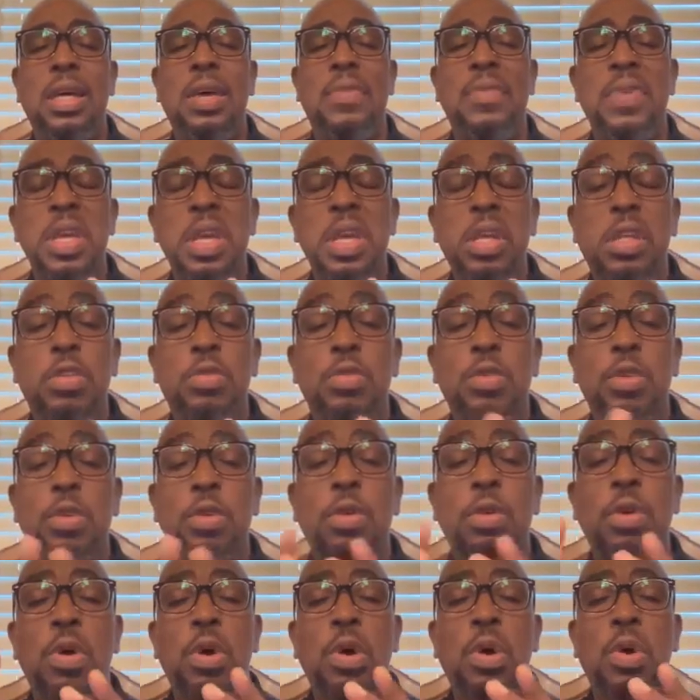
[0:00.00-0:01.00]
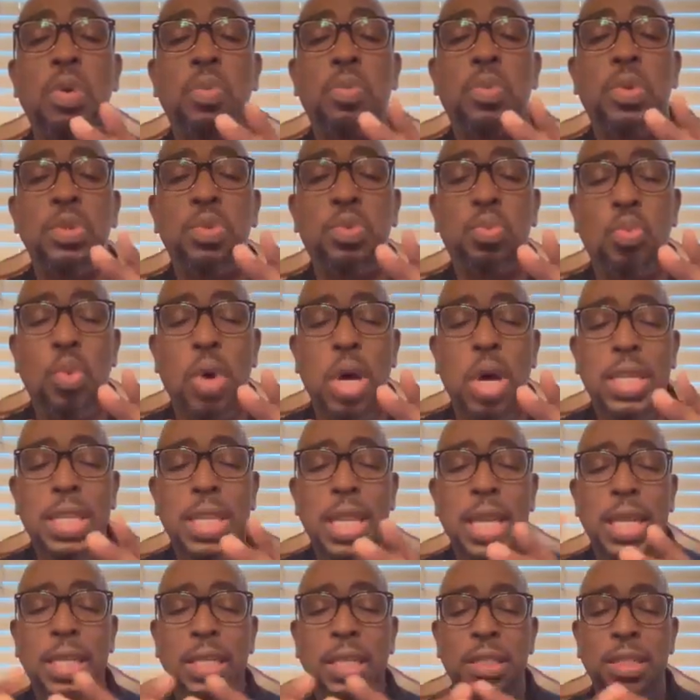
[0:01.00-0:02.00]
of Israel was
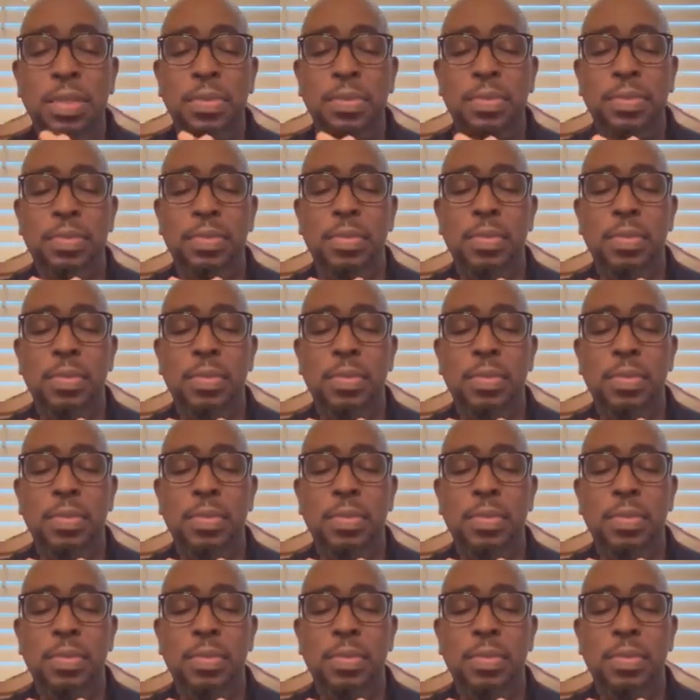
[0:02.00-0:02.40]
one nation.